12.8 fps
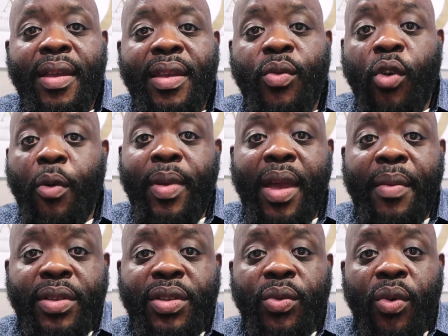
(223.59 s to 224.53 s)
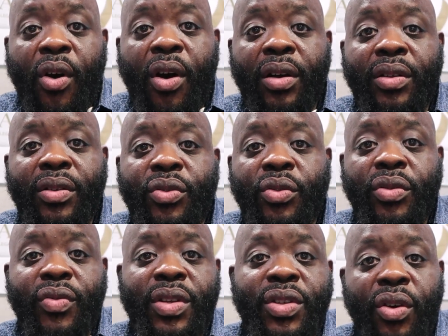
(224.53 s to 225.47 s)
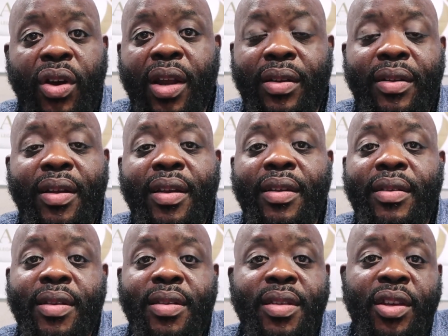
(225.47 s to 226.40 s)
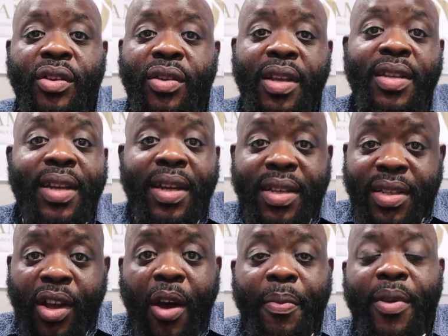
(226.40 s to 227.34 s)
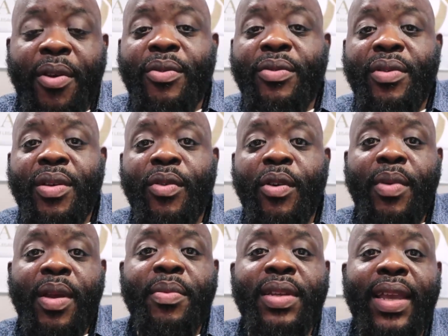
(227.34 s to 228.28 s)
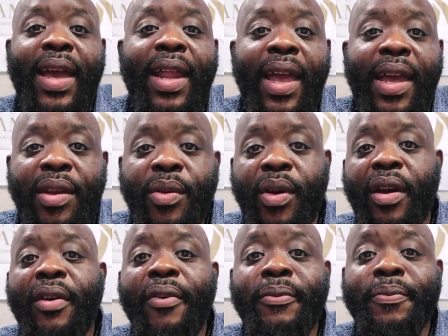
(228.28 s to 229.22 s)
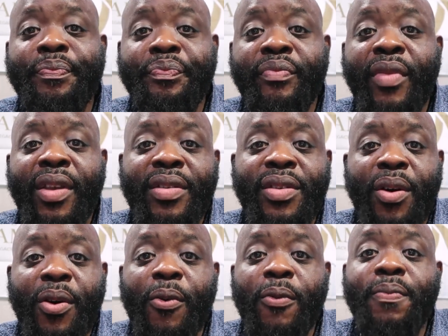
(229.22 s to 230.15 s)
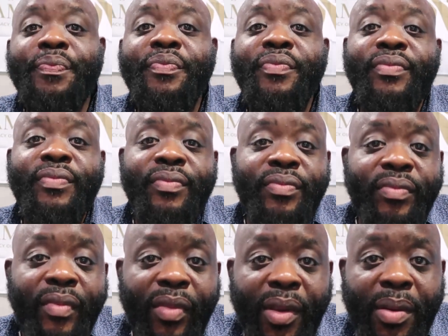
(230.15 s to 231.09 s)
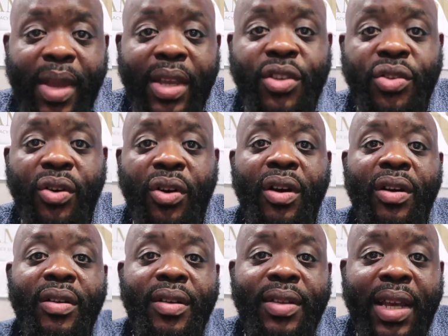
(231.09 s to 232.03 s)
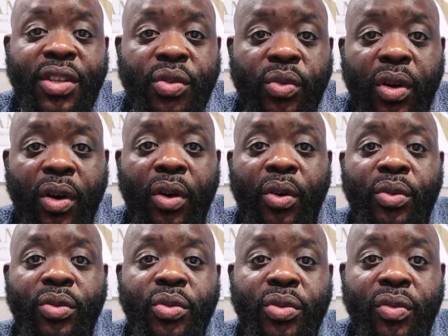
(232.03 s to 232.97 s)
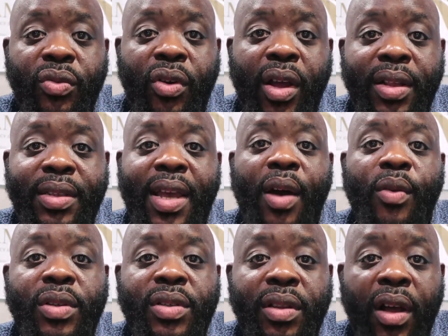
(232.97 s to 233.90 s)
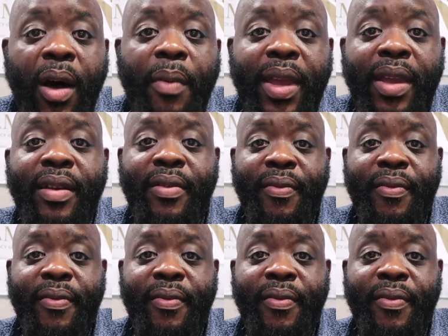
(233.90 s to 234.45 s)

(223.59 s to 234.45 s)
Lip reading: you won't be able to walk through the resort. The security is going to stop you. You won't be able to get anywhere. So make sure that you go to the Royal Towers lobby.